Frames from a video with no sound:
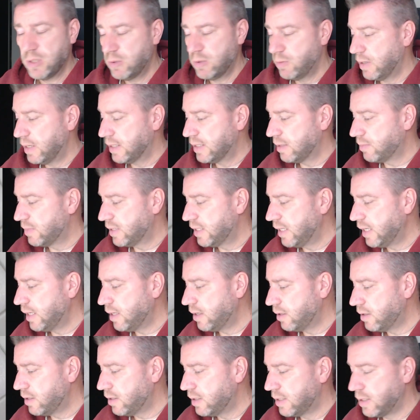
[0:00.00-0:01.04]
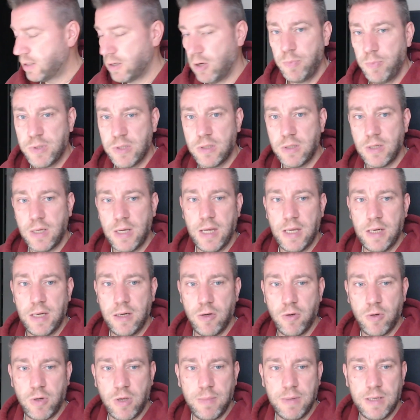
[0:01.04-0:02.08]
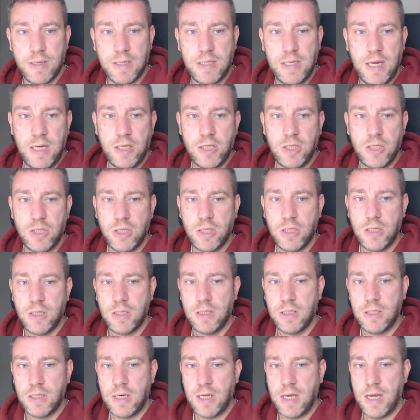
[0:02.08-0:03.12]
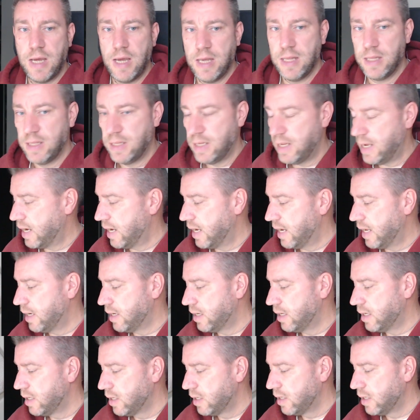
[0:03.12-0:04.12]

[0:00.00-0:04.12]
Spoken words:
we get some stickers, and documentation, and then